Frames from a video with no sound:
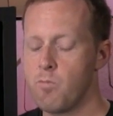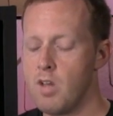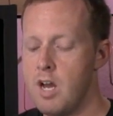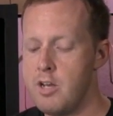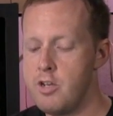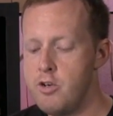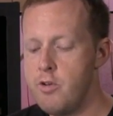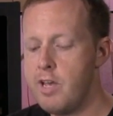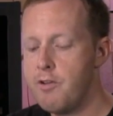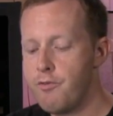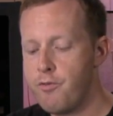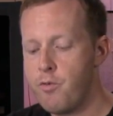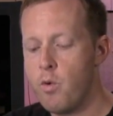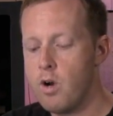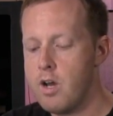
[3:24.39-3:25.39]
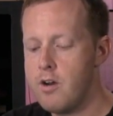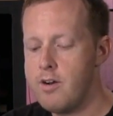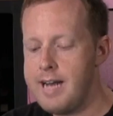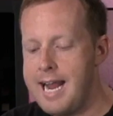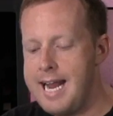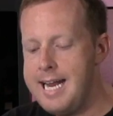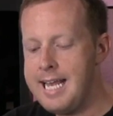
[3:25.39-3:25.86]
Uh, you do get four
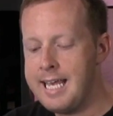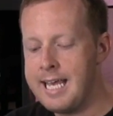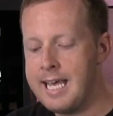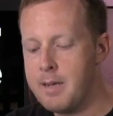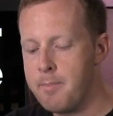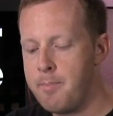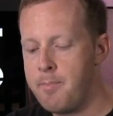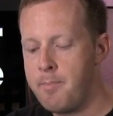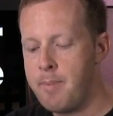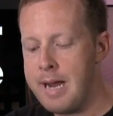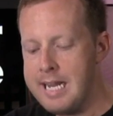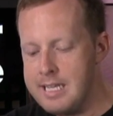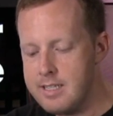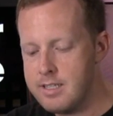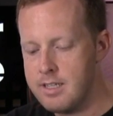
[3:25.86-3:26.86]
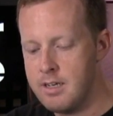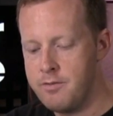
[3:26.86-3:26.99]
hundred eighty gigabytes